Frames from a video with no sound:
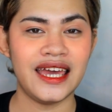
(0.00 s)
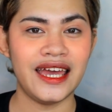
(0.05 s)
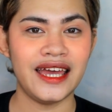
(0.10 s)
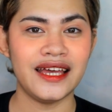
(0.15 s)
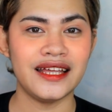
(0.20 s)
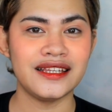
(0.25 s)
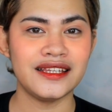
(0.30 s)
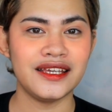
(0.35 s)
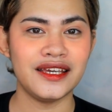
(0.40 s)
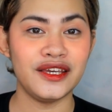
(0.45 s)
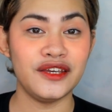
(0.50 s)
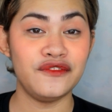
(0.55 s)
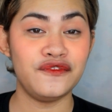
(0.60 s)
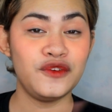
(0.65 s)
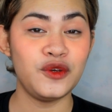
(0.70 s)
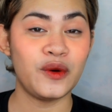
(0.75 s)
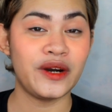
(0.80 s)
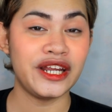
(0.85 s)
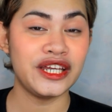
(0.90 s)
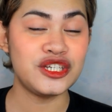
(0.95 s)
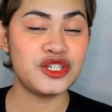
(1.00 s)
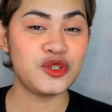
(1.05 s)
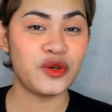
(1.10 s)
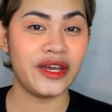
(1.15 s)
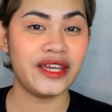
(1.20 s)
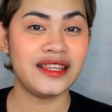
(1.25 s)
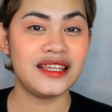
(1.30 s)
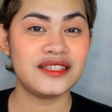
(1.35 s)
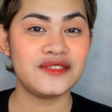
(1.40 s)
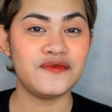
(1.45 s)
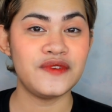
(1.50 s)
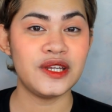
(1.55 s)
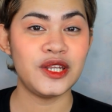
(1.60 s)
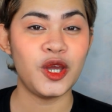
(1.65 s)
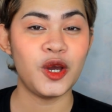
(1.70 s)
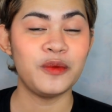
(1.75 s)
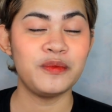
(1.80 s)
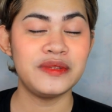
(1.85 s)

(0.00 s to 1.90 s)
and if you are enjoying this video,